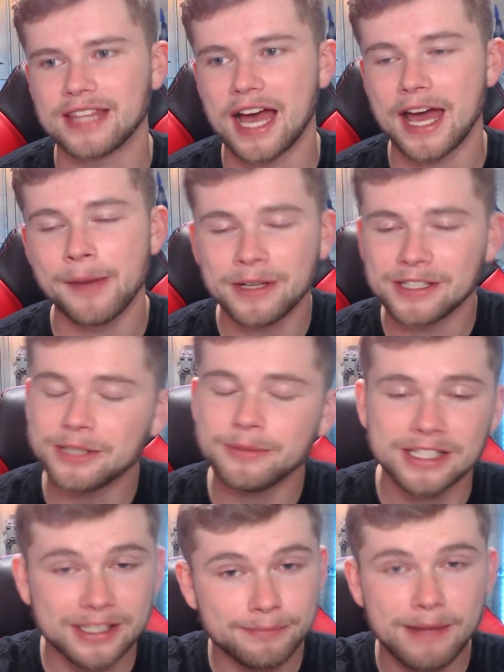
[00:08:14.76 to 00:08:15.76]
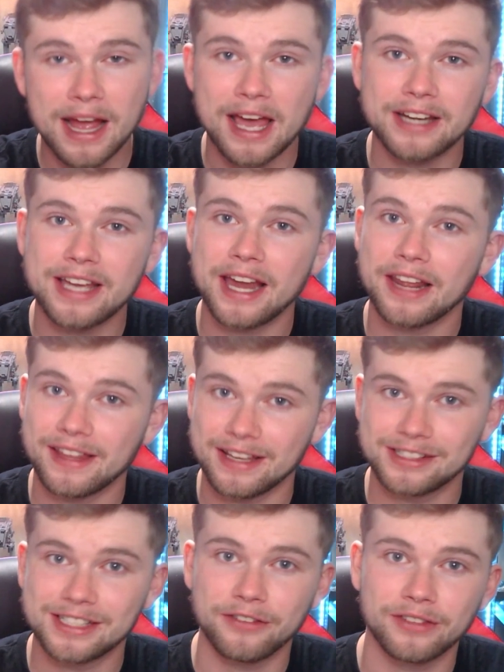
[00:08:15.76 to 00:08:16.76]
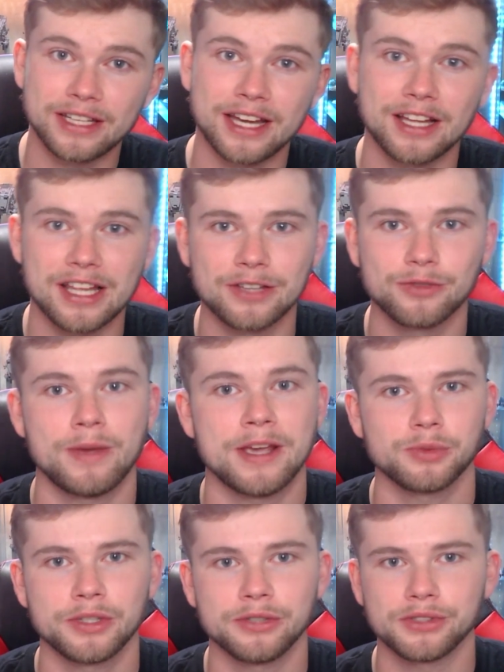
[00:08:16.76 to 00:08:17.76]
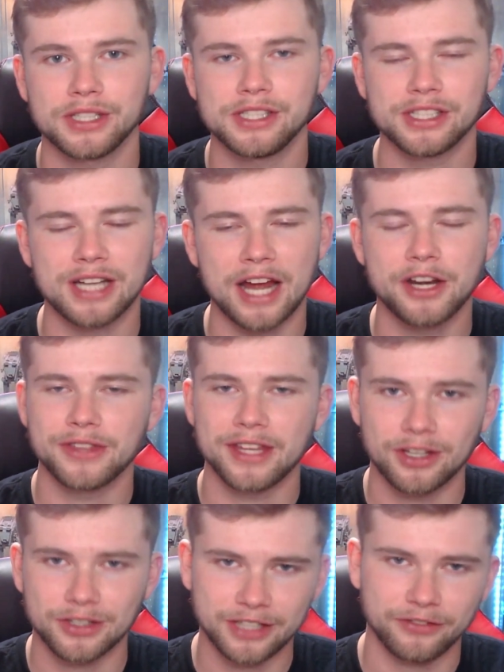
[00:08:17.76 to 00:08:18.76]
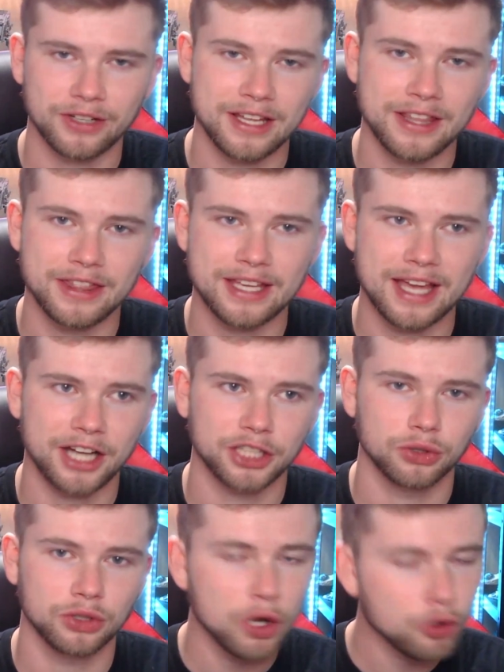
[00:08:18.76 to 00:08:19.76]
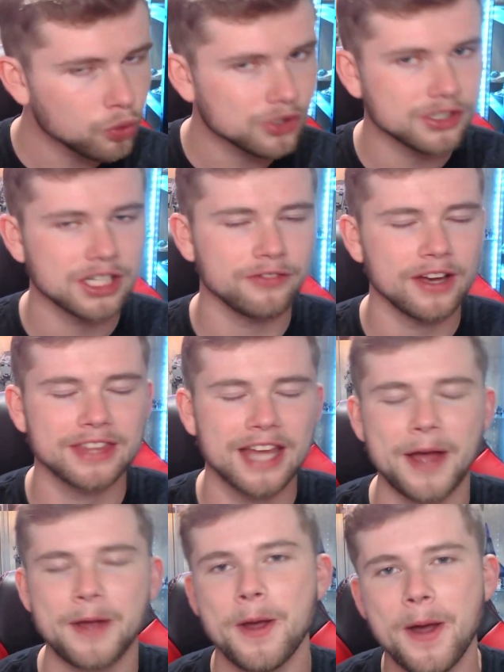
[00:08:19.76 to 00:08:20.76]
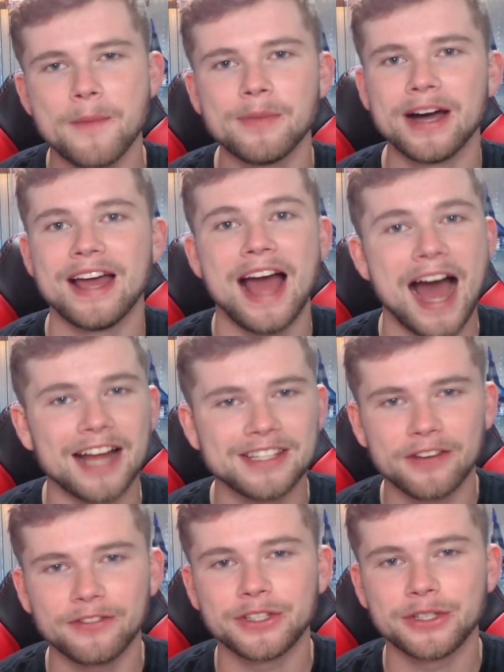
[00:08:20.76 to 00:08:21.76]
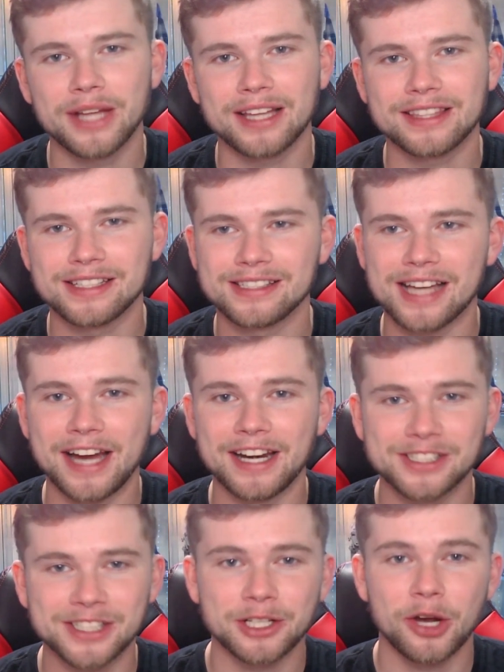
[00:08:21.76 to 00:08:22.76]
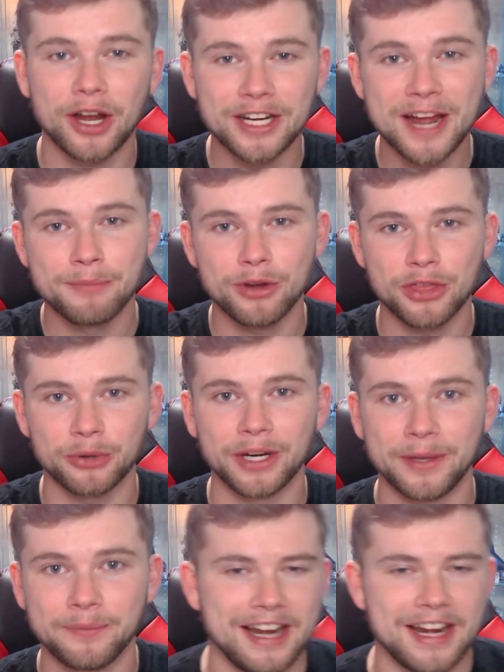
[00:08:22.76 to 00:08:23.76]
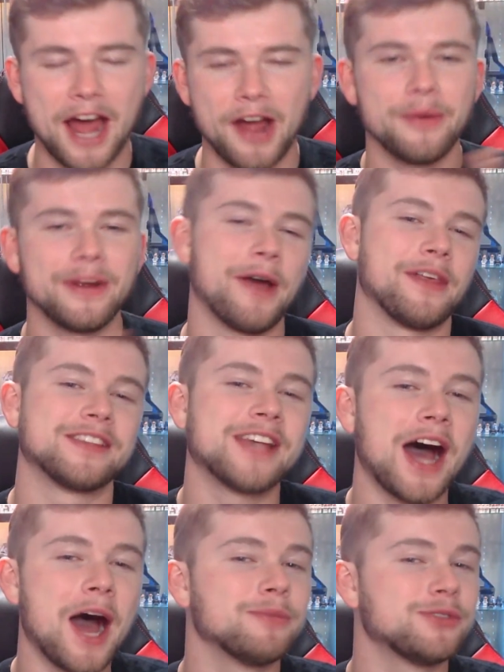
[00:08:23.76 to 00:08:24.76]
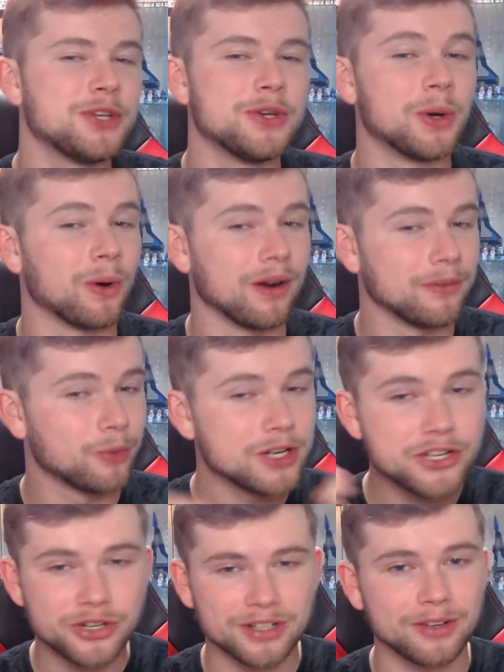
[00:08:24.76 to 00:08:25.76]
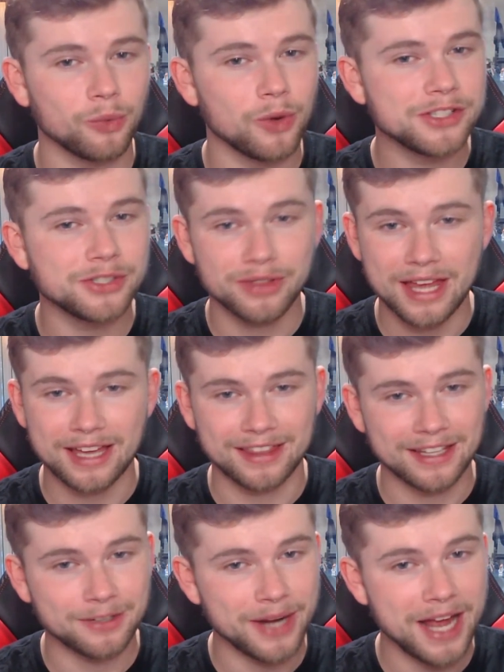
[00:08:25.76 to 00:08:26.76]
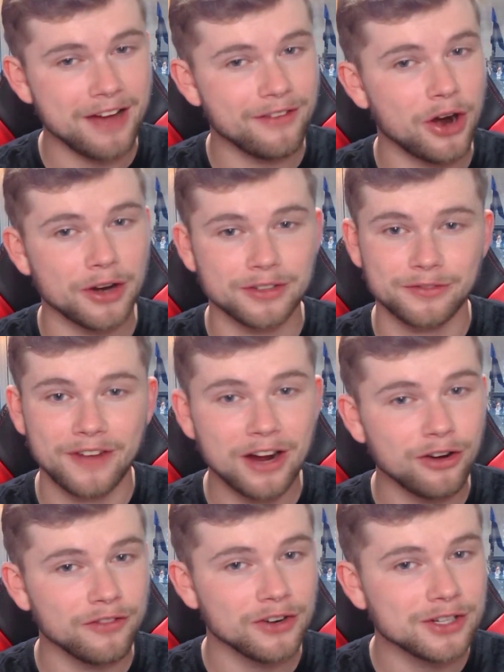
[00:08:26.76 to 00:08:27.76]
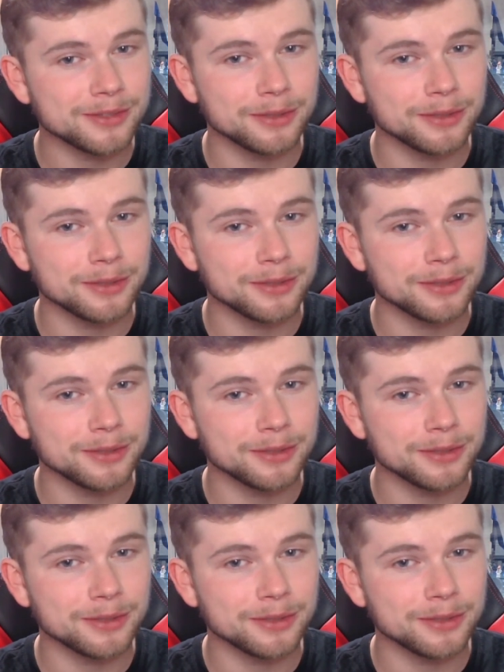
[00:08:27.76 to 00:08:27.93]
that, I mean, it's in my head canon that it's definitely a Mace Windu's Legion. I know they look different in the actual Clone Wars and stuff like that, but I definitely do like the design. It's gonna go at number 3. Now here we go, the top 2. Which ones do you think? There we have our 501st